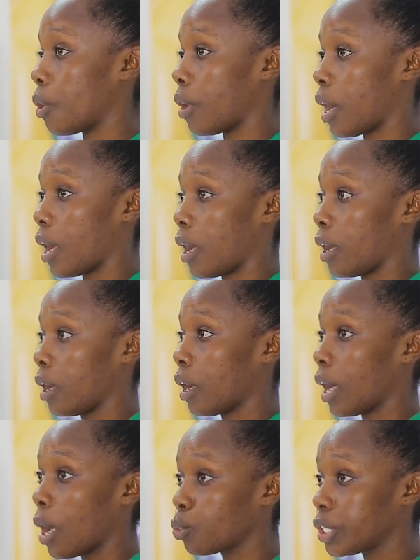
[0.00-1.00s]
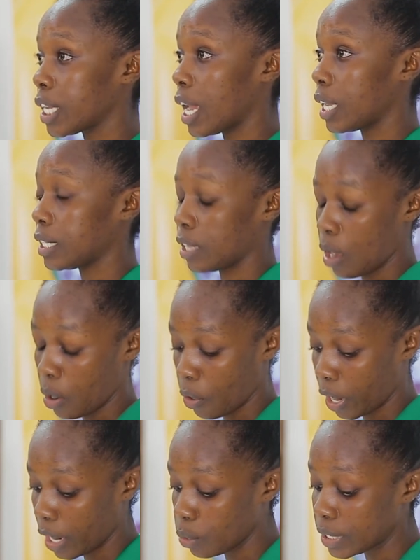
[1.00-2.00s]
or a counter
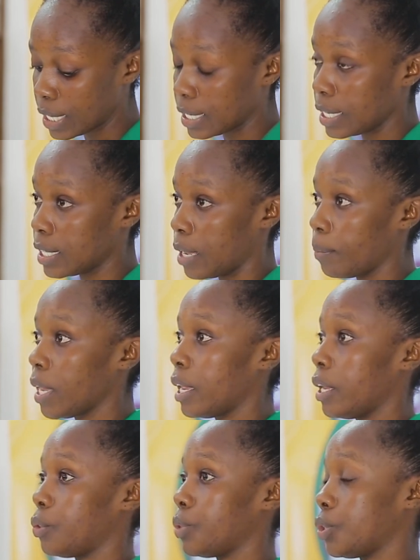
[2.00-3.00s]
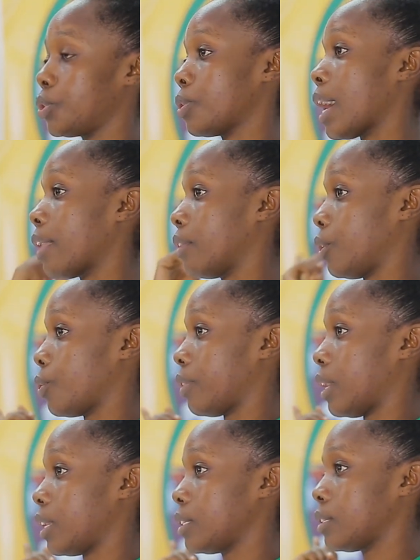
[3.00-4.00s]
system, it will show at the door
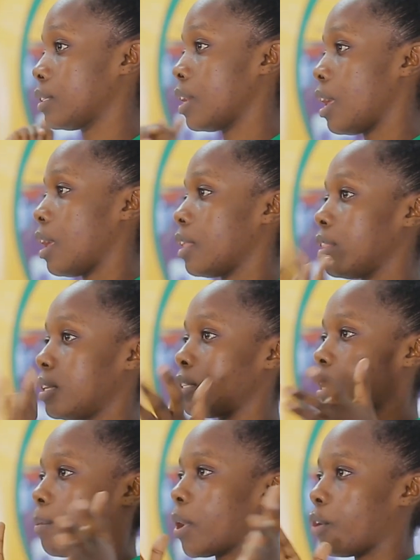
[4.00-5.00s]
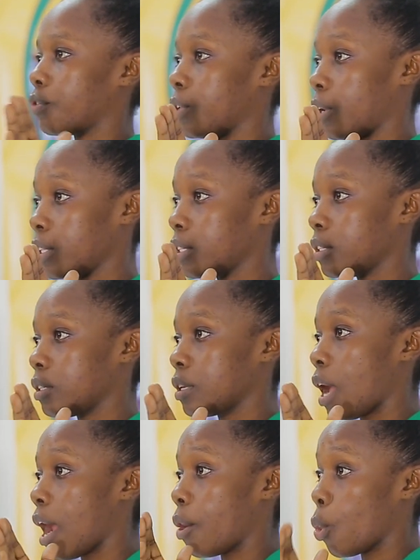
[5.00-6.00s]
that this number of slots
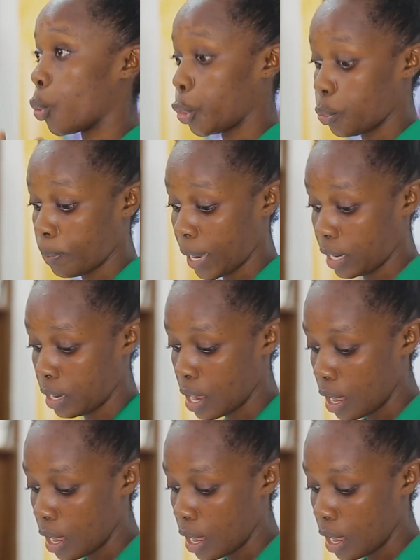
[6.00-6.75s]
are occupied.